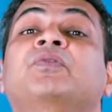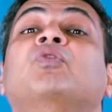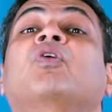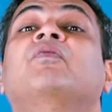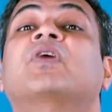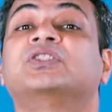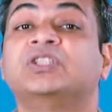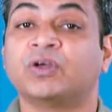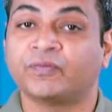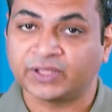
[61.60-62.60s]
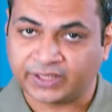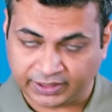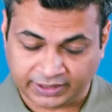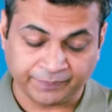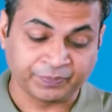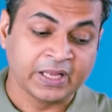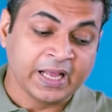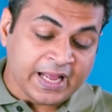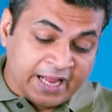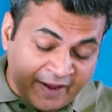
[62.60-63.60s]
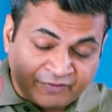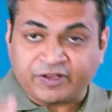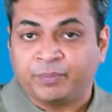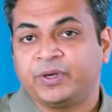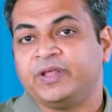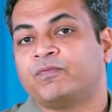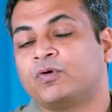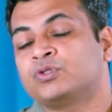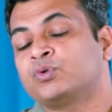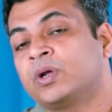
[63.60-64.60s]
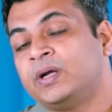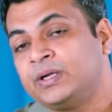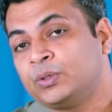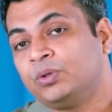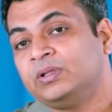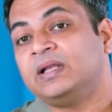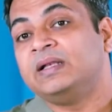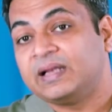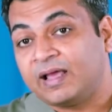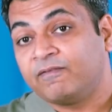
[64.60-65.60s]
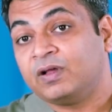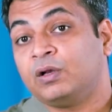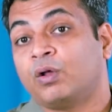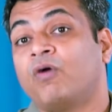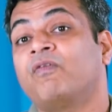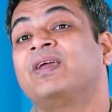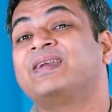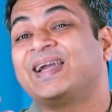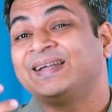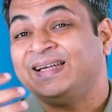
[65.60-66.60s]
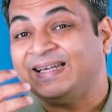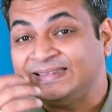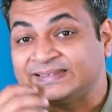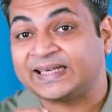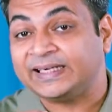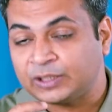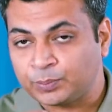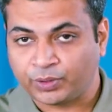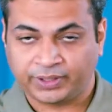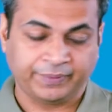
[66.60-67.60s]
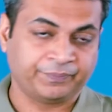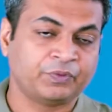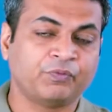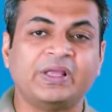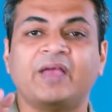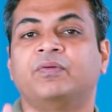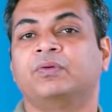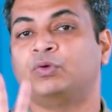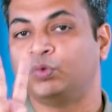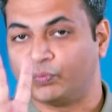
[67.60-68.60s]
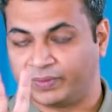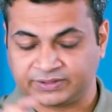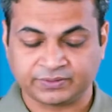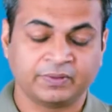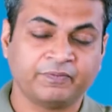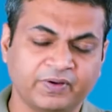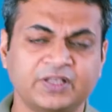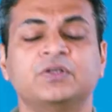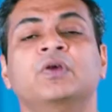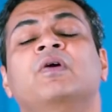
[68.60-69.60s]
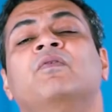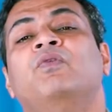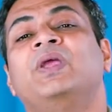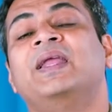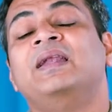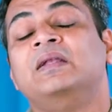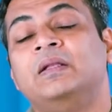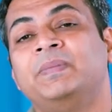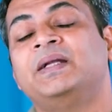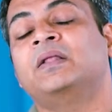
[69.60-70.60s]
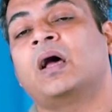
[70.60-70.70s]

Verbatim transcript: of non-functioning of the kidney. If somebody wants to control the level of creatinine inside the body, we have two ways. First, we can limit